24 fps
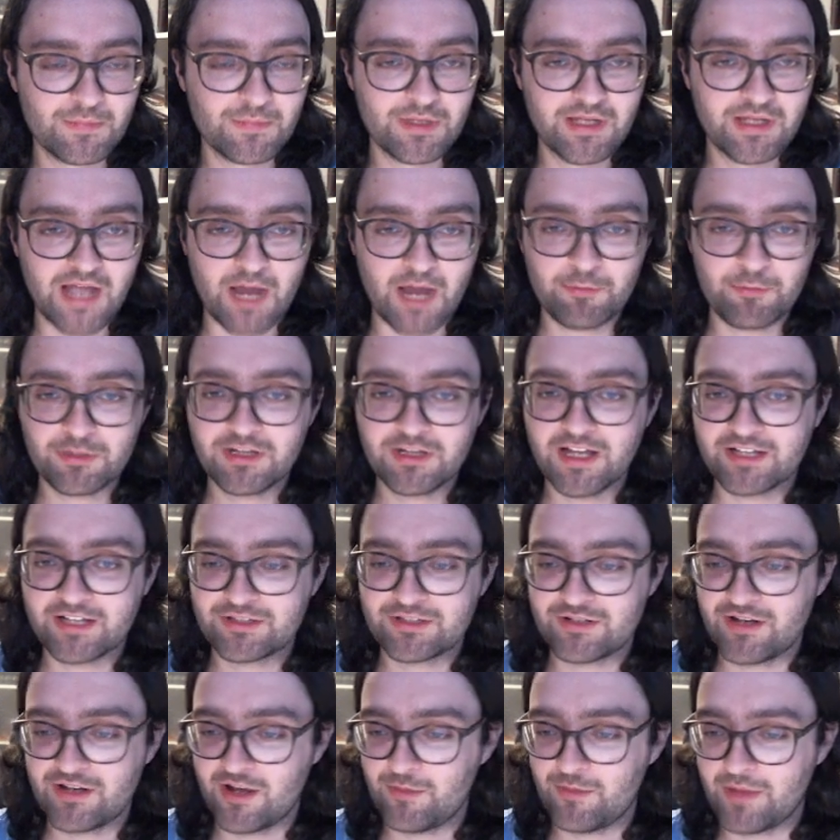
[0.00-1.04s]
I would like
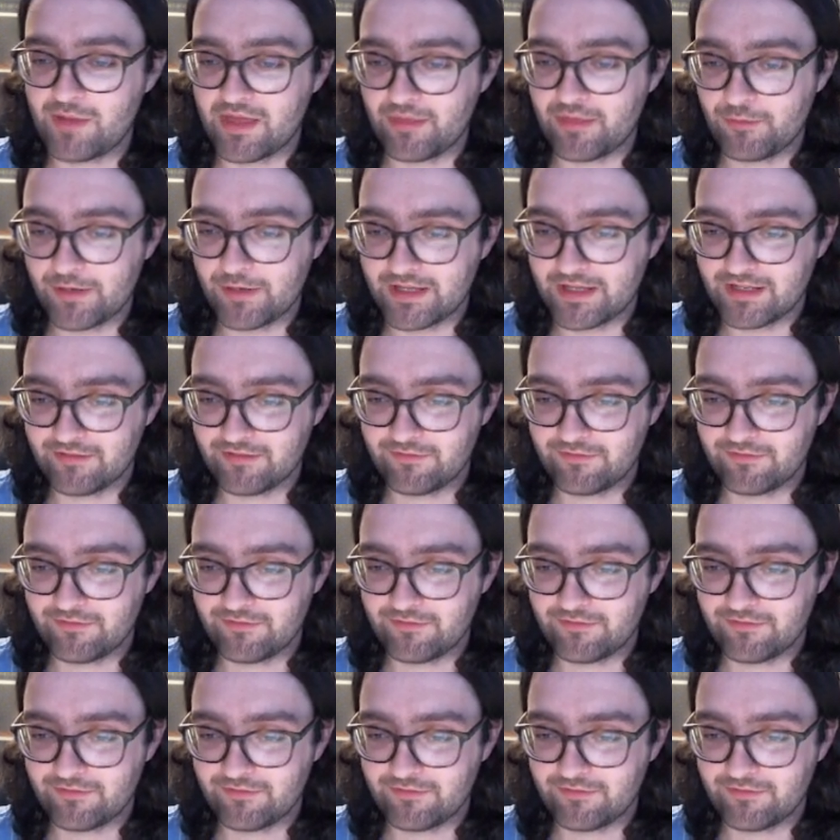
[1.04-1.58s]
to know, by the way,